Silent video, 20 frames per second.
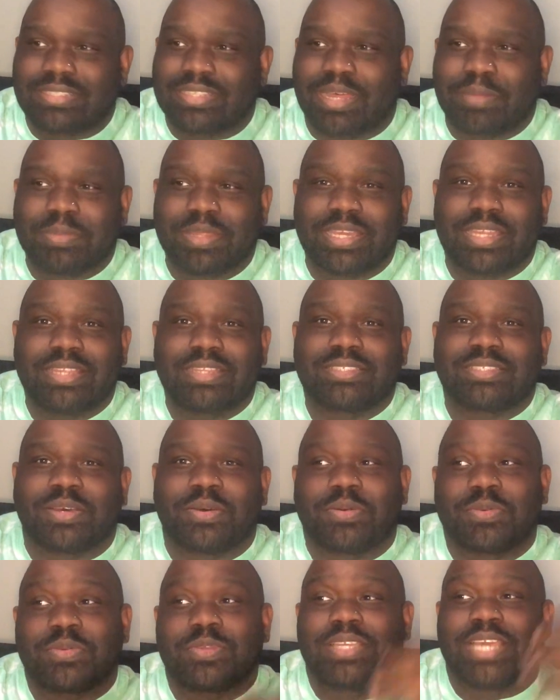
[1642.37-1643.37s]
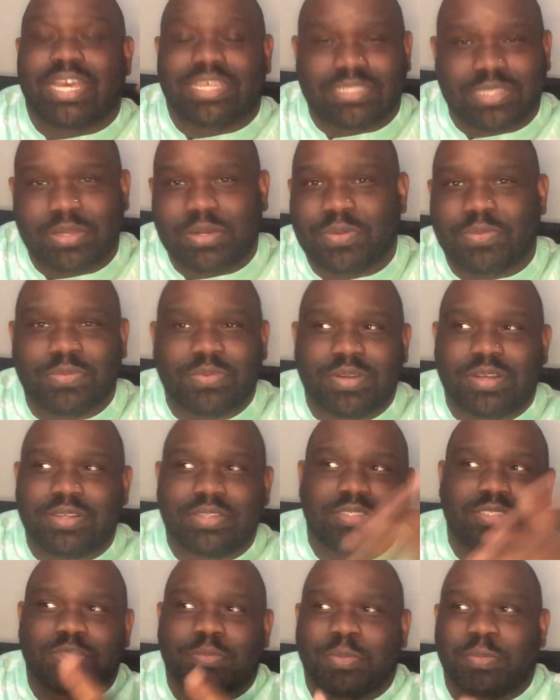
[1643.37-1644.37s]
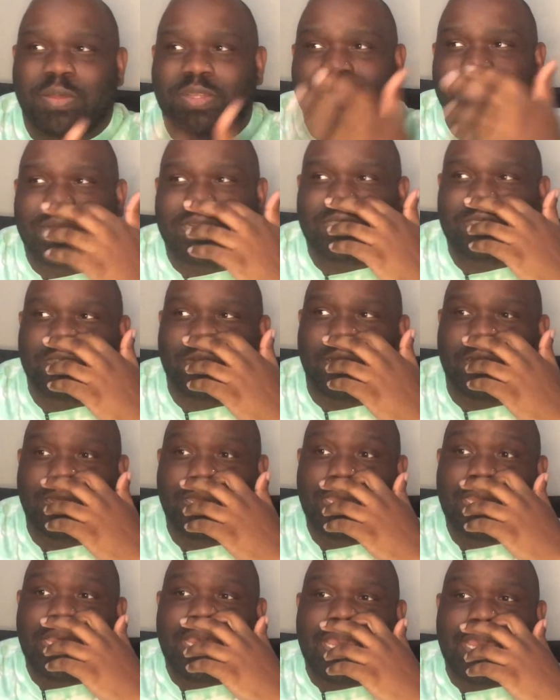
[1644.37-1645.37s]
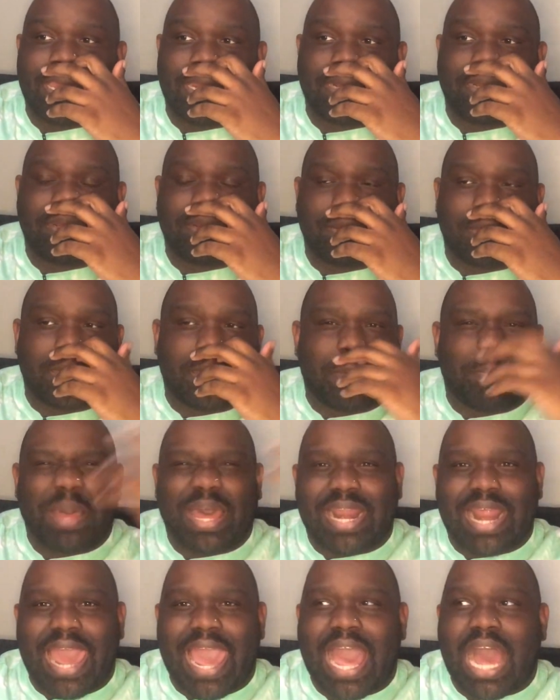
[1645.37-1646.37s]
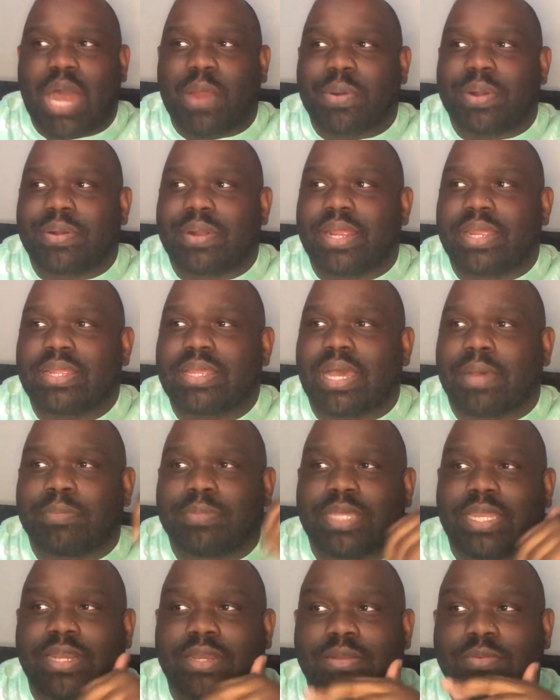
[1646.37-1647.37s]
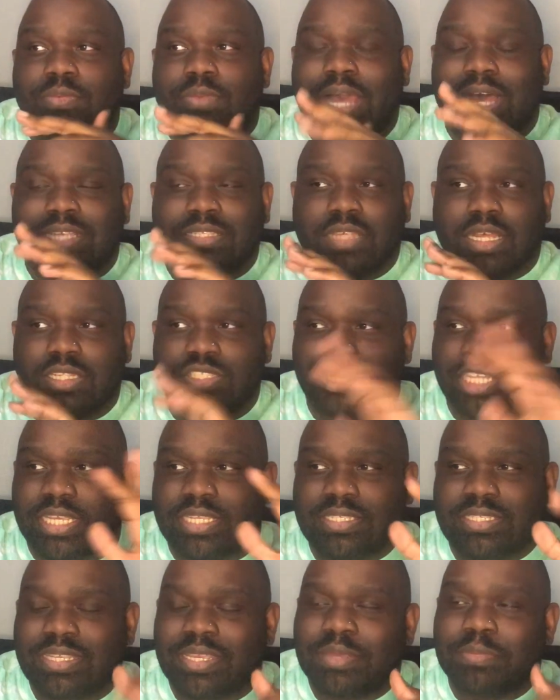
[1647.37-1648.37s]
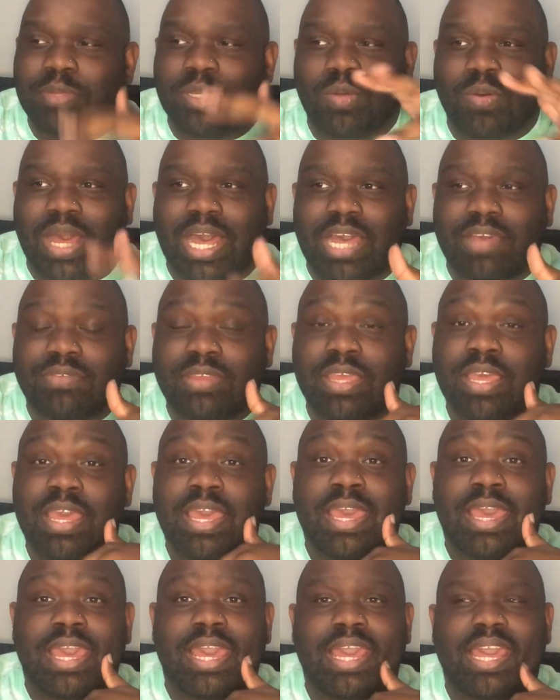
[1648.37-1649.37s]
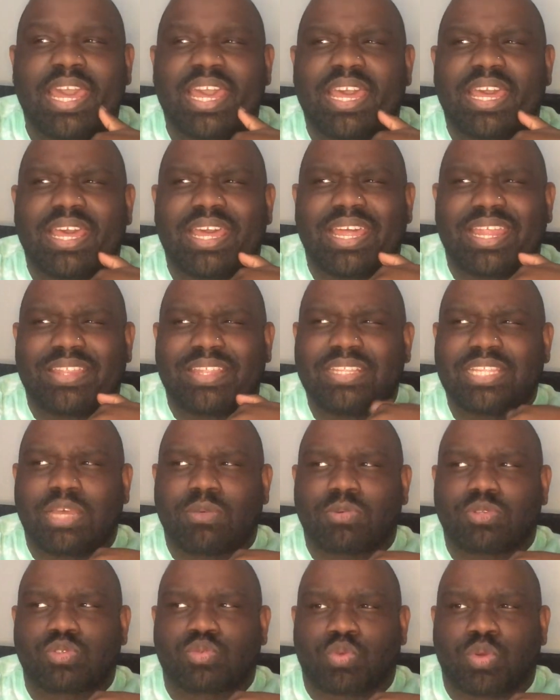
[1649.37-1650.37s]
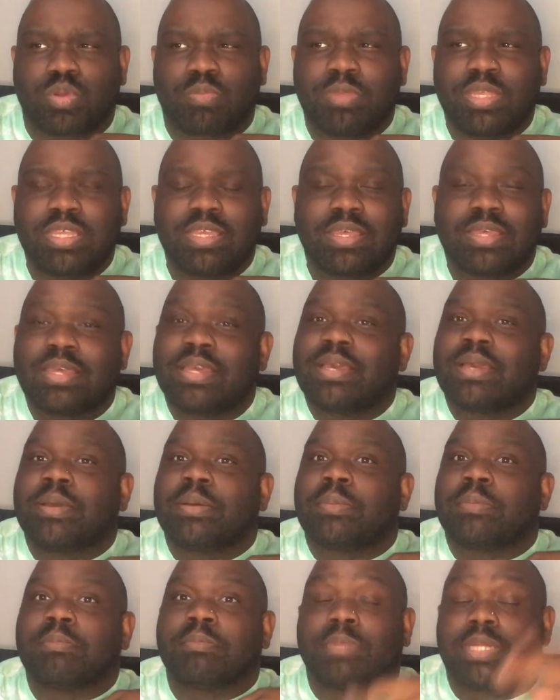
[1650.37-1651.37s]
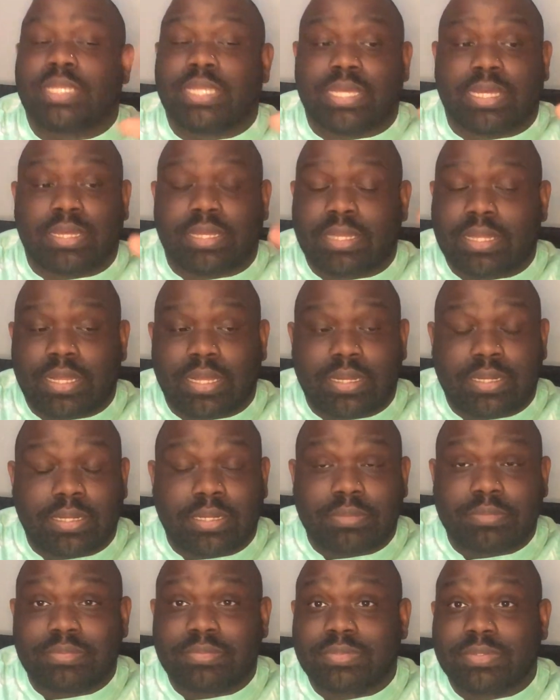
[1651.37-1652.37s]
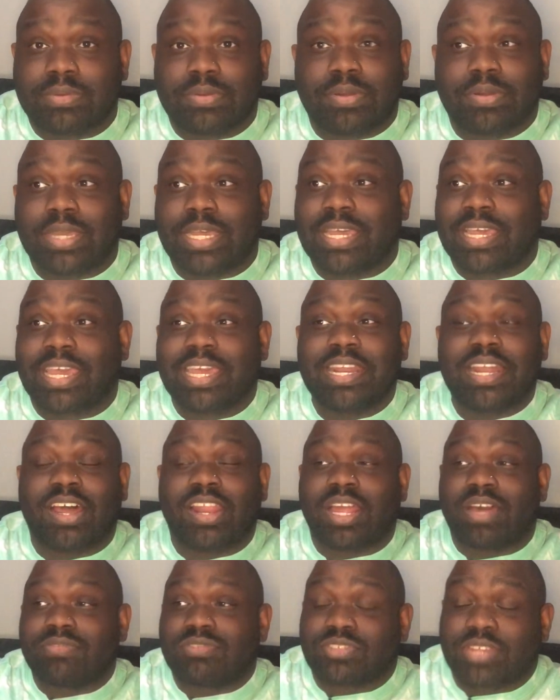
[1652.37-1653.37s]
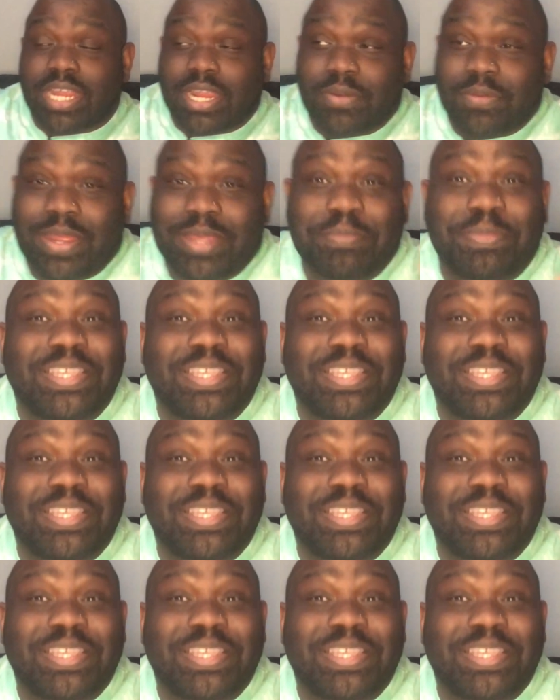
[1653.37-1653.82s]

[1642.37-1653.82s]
I'm looking. So you guys know the, the Super Bowl is about to start in about an hour, right? I'm, and I saw Jay Z, Blue Ivy, and I think that was Rumi. But yeah, um, getting all off track, right?